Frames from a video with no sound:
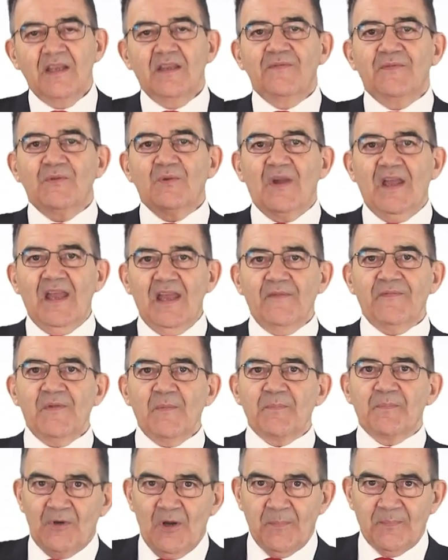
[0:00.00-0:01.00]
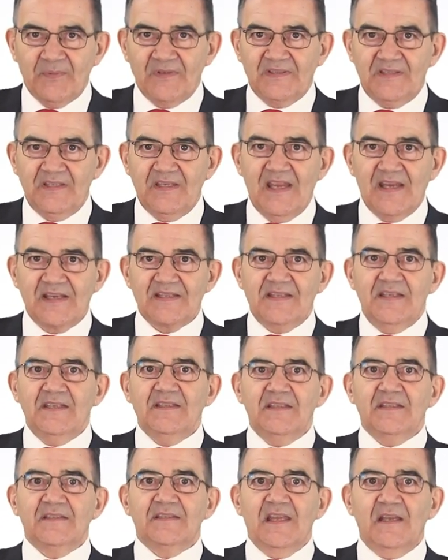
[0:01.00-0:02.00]
If you have a property
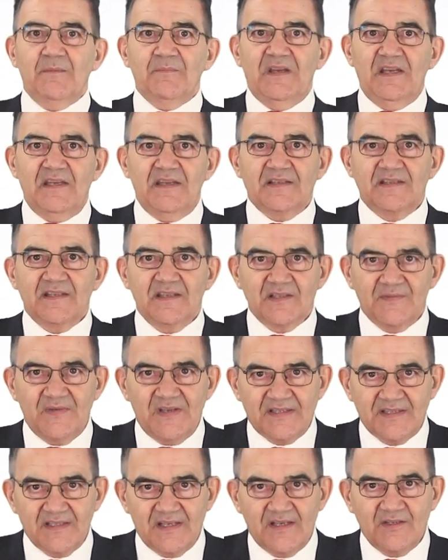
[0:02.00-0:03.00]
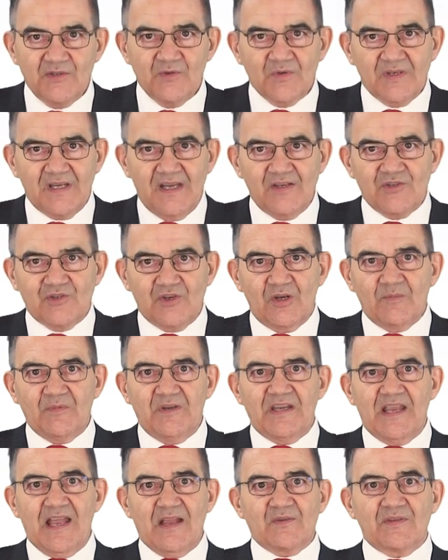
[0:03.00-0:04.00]
exceeding 10 million in Switzerland, UK,
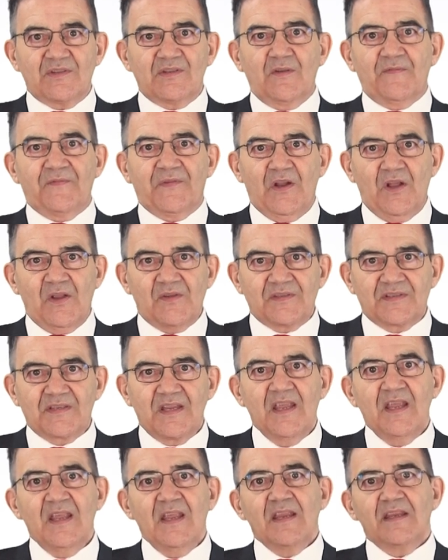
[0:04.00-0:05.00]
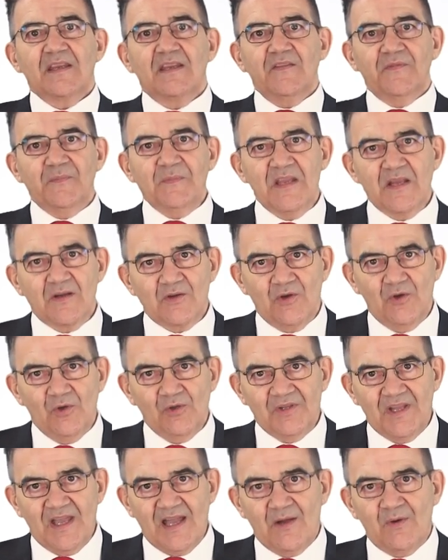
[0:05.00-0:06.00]
Germany, Austria, France, give me a
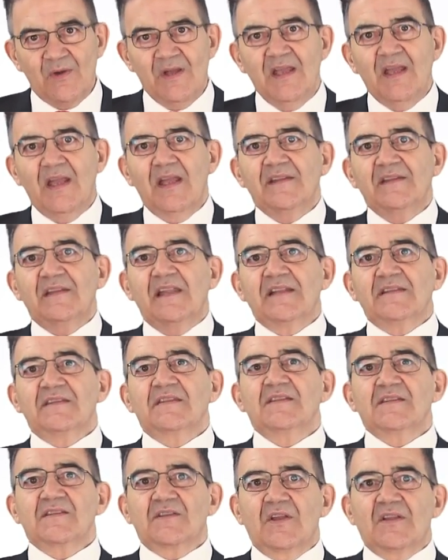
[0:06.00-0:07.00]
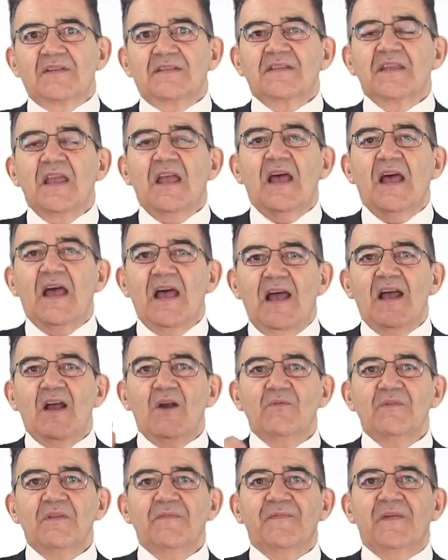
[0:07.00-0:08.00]
call now and let's discuss
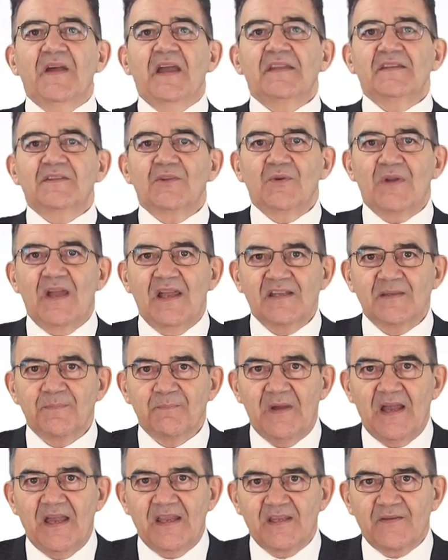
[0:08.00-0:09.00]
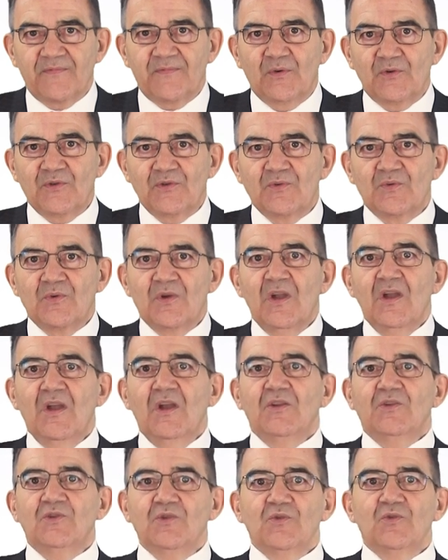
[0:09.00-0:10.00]
how we find the right buyer for you.
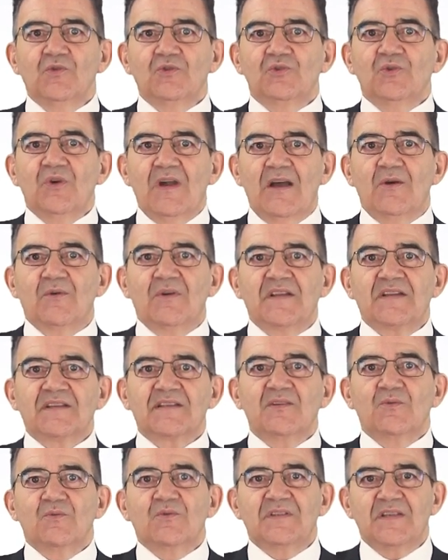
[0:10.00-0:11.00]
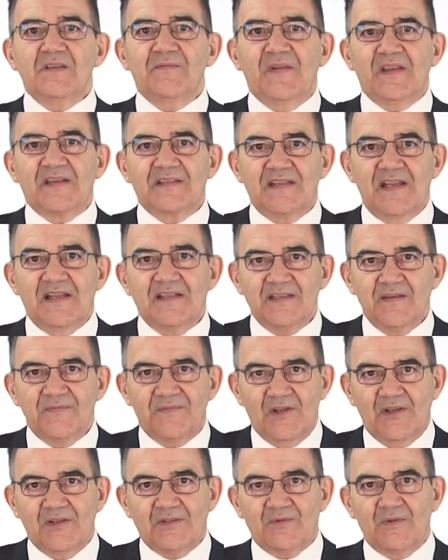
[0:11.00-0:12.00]
Due to our exclusive,
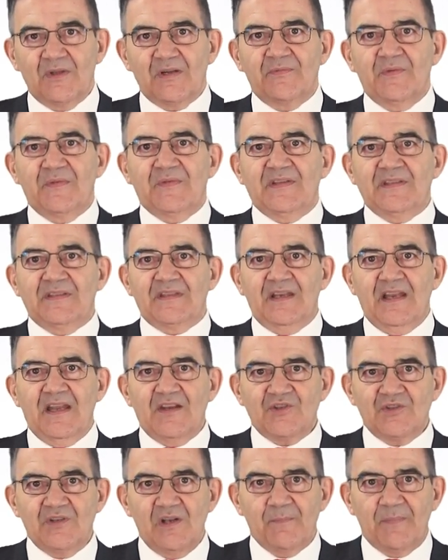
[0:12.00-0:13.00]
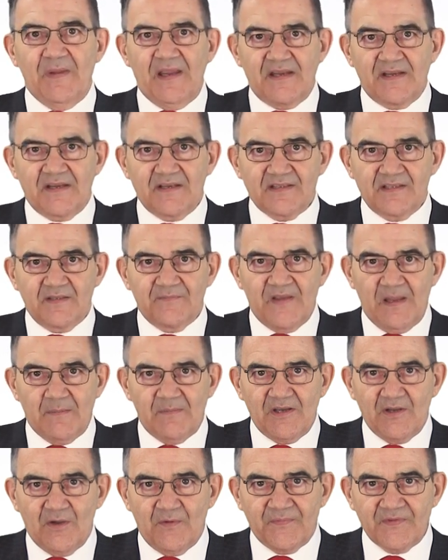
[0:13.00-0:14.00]
extensive network with international bankers and
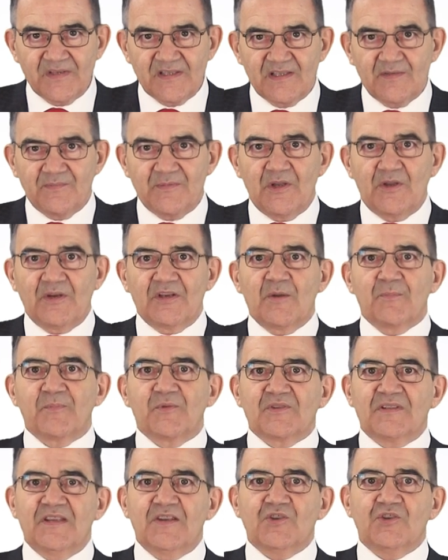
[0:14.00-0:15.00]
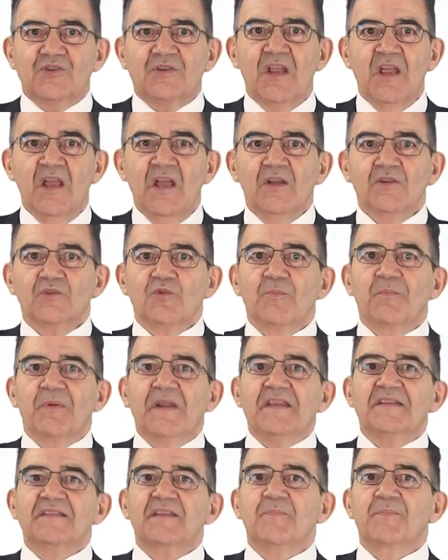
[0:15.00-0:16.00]
family offices, we are in a position to
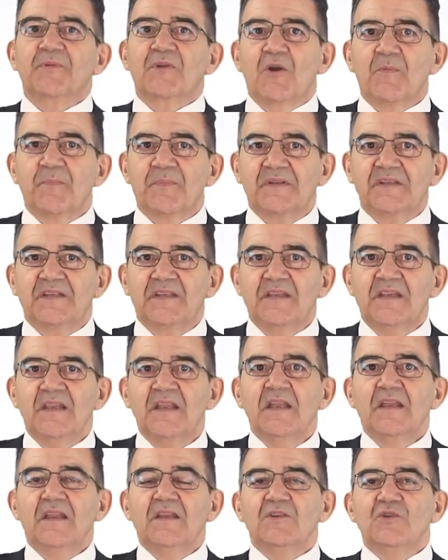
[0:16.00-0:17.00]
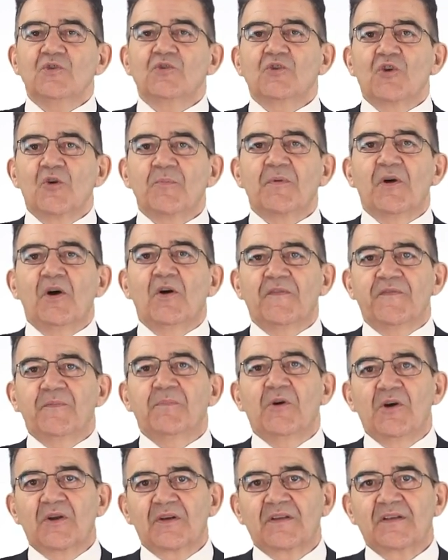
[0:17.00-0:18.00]
place a property in Europe
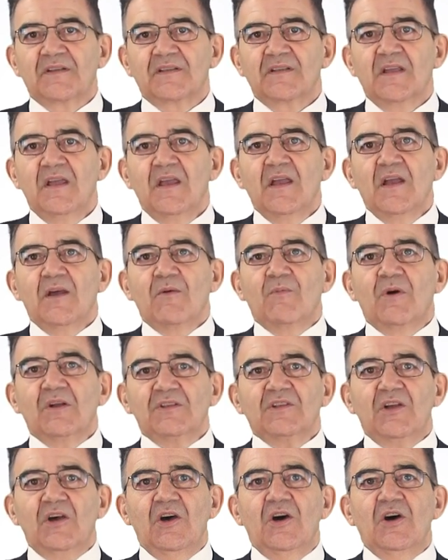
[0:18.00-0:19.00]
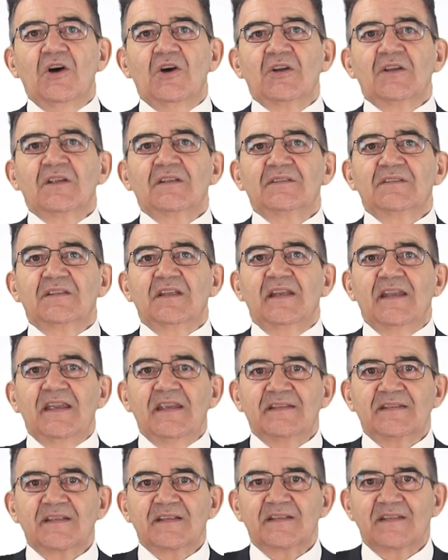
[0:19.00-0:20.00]
off market. What are the
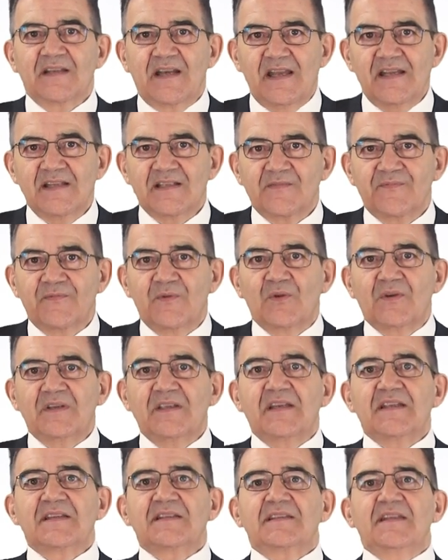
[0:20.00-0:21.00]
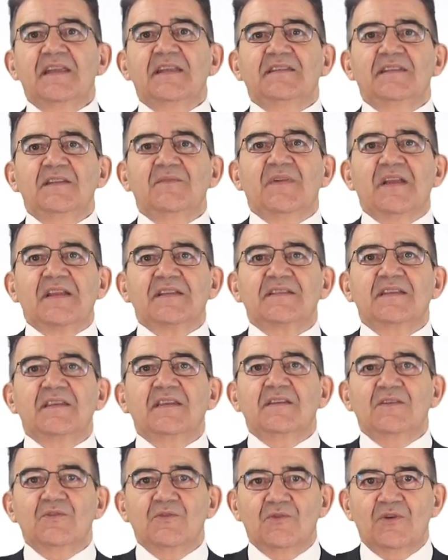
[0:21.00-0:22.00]
latest trends for real estate
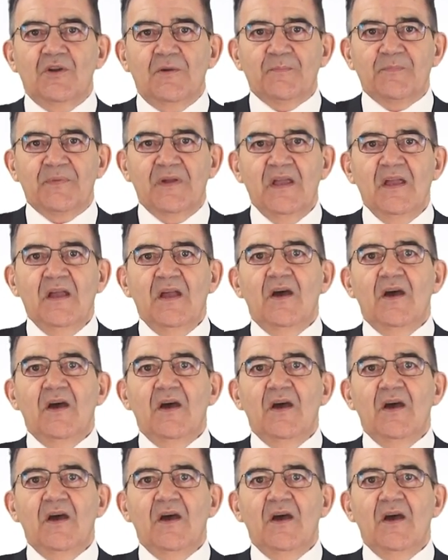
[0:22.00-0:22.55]
investing in Europe?